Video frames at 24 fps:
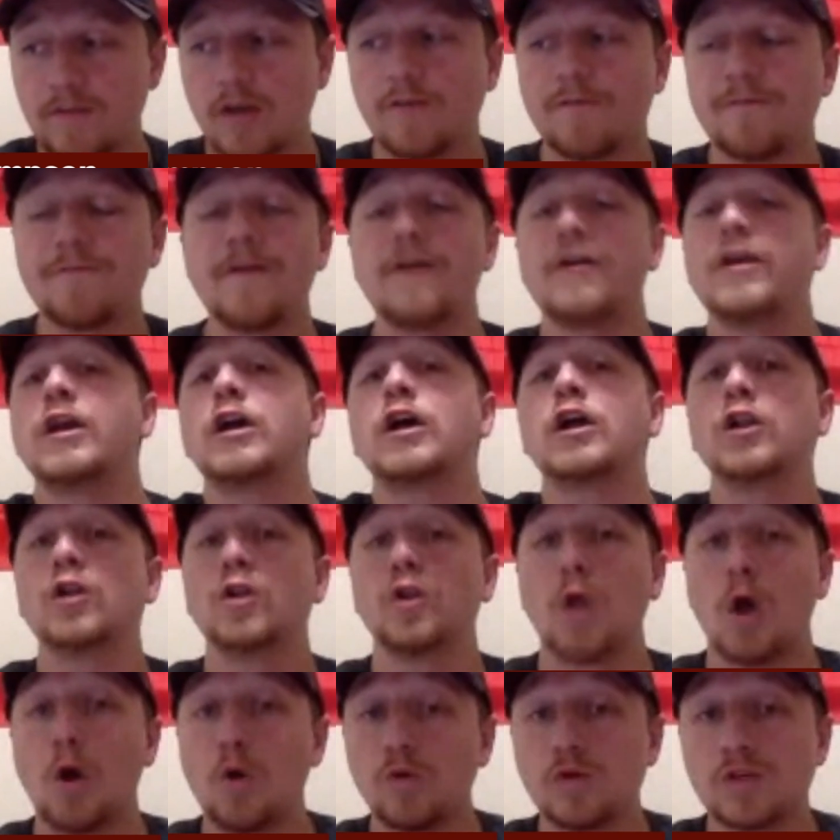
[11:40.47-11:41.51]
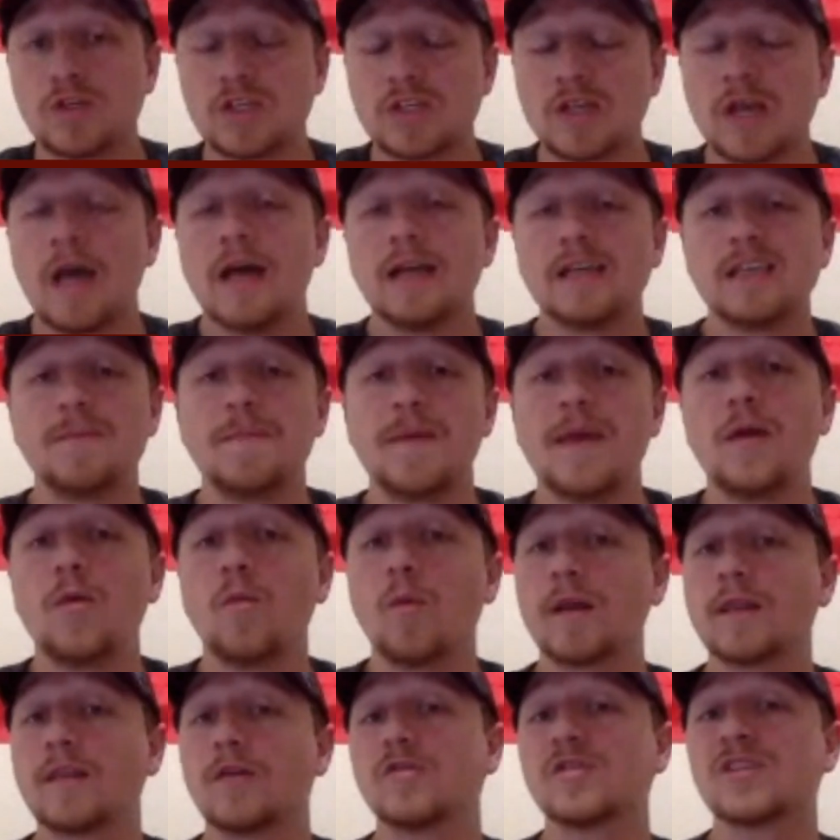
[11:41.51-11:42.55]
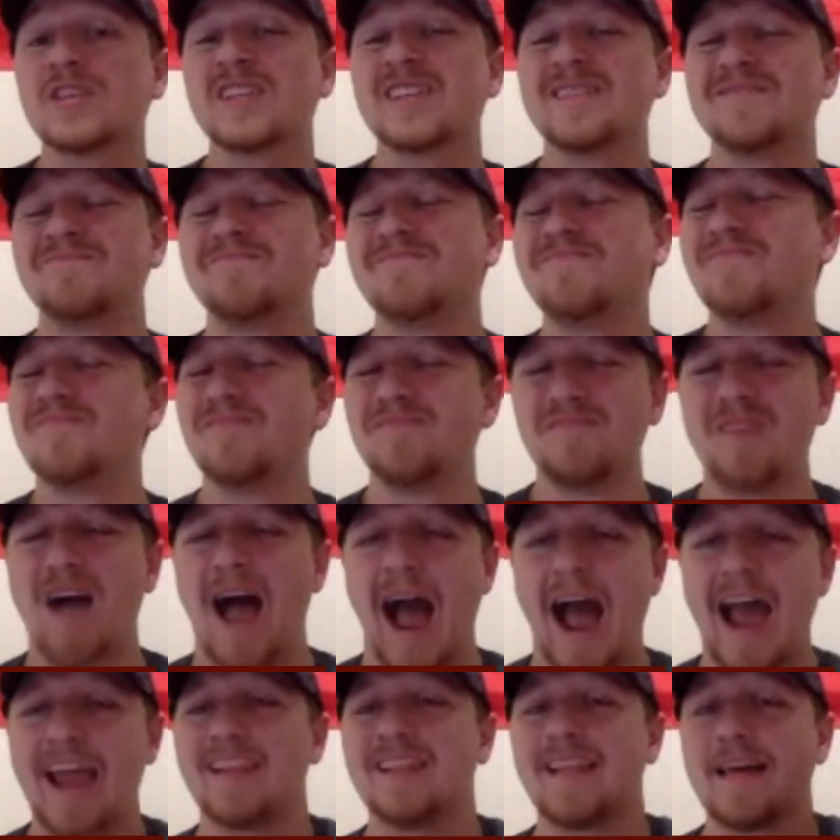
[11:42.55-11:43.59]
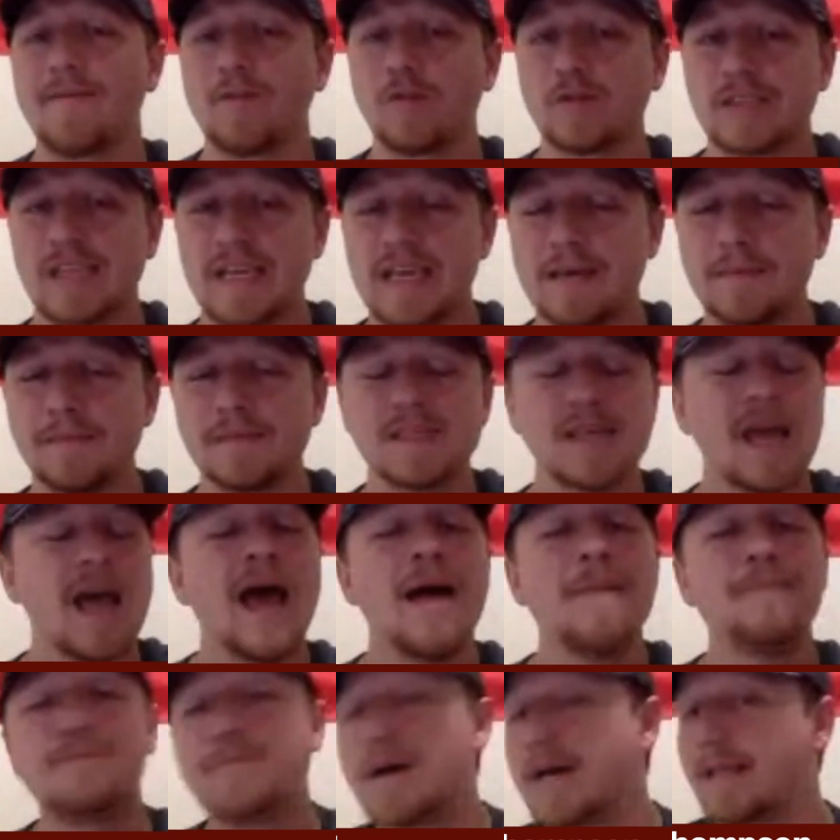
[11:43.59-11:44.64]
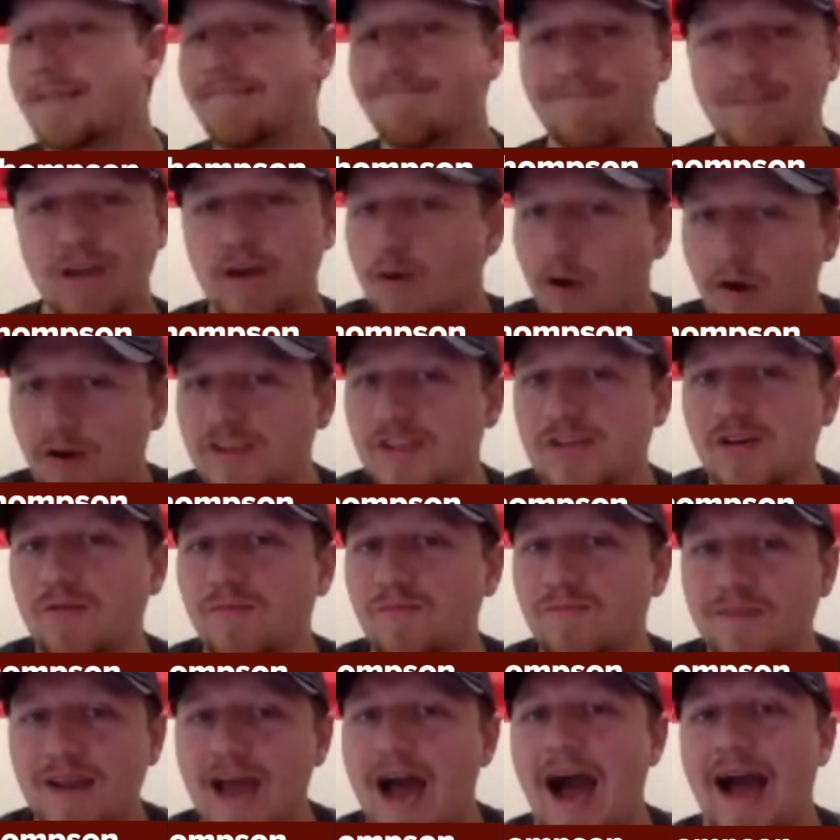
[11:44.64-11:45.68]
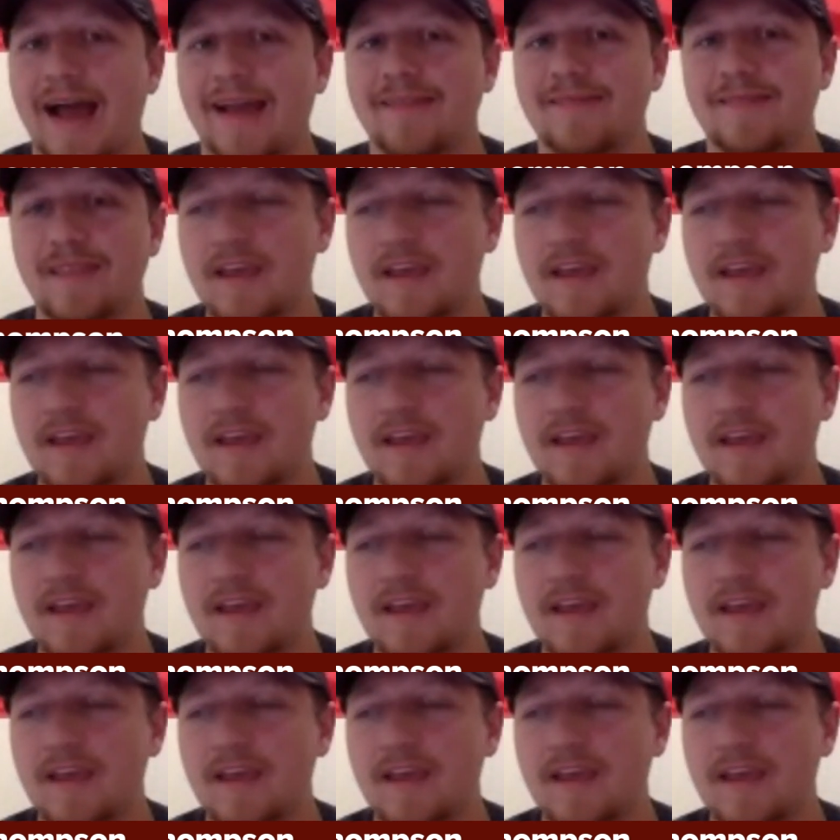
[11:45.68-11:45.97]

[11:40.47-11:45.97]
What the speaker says: They're very close to being one of those high-level teams, but they're also not.